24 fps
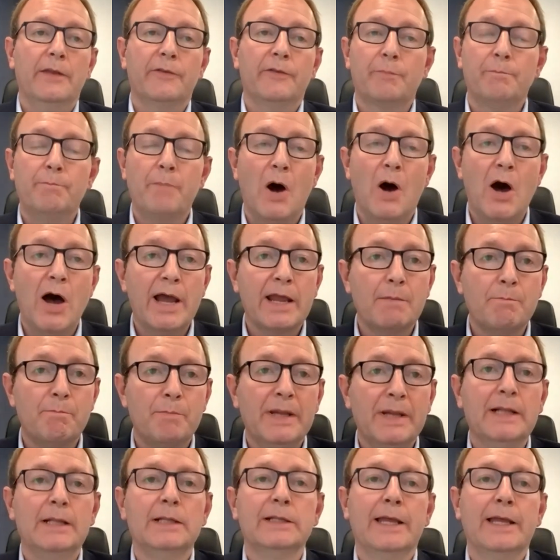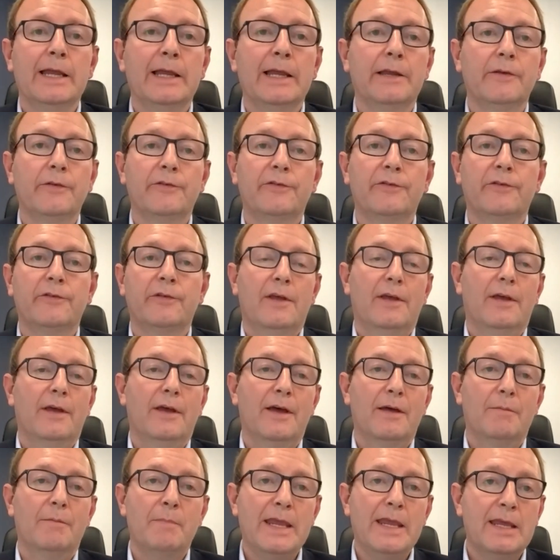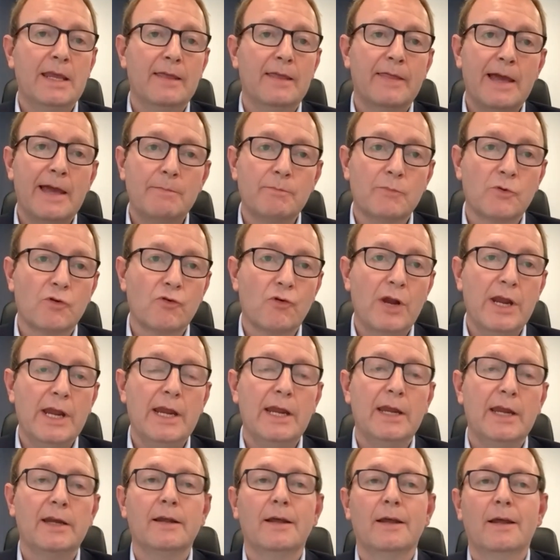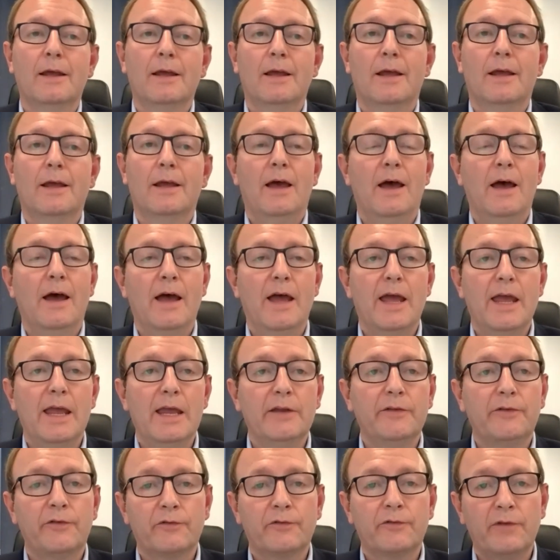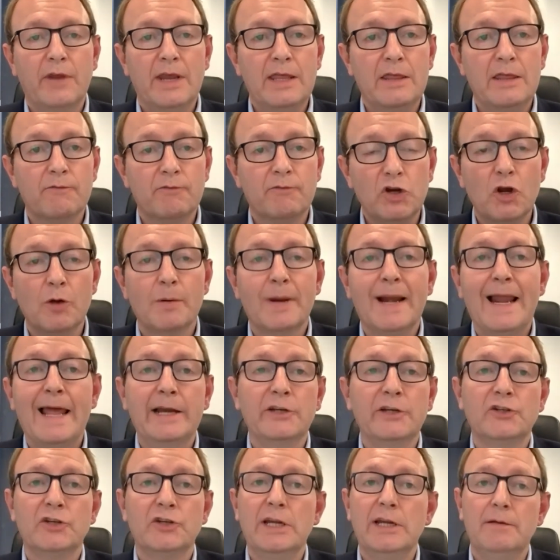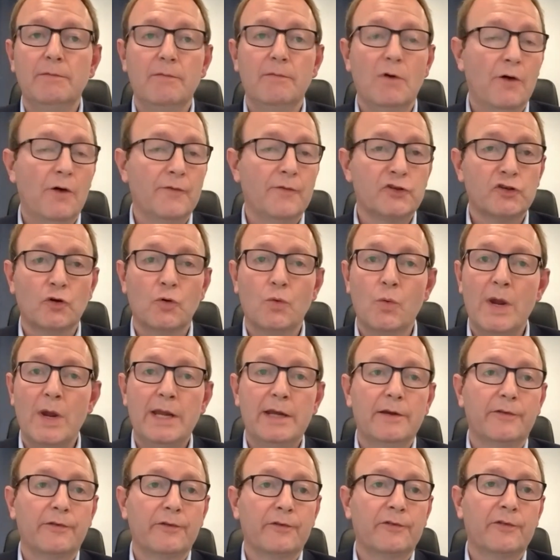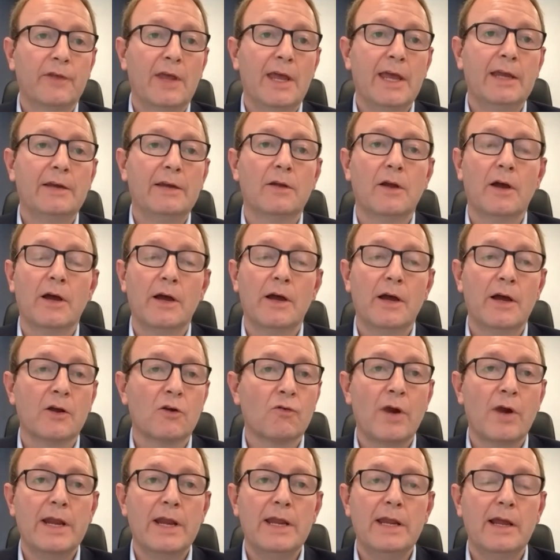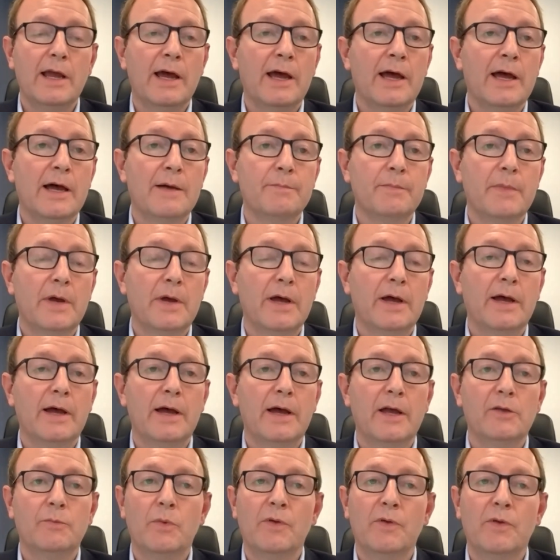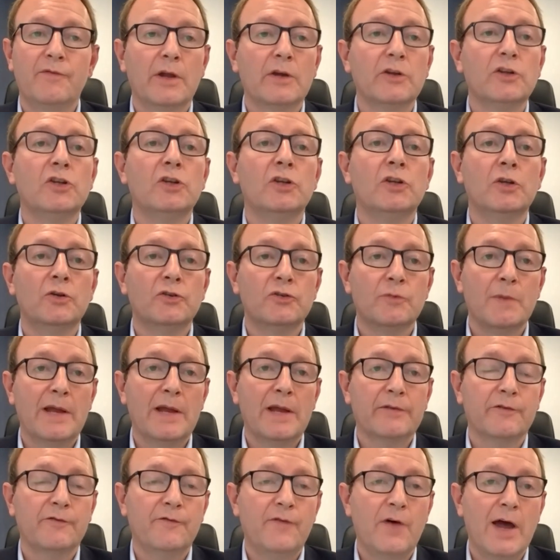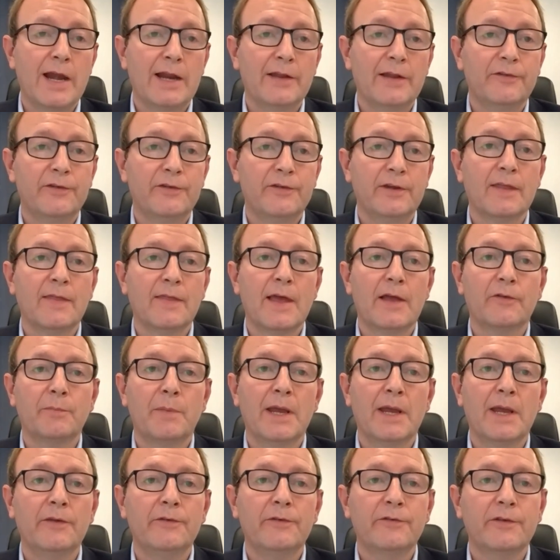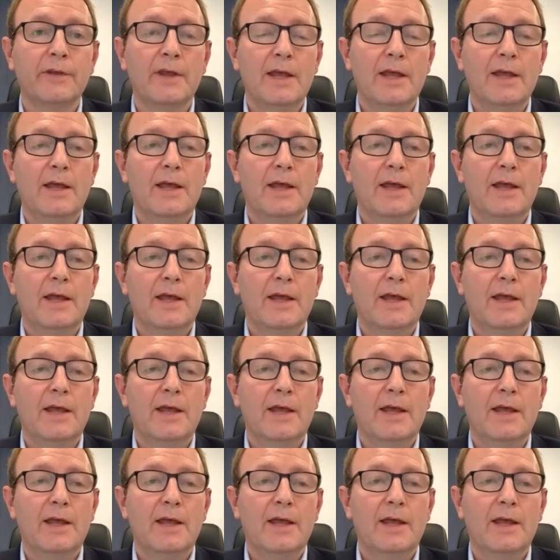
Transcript: It's buying buildings, making them green. It's in the renewable energy, offshore wind, as I said, a great, we've done huge amounts of financing in that space.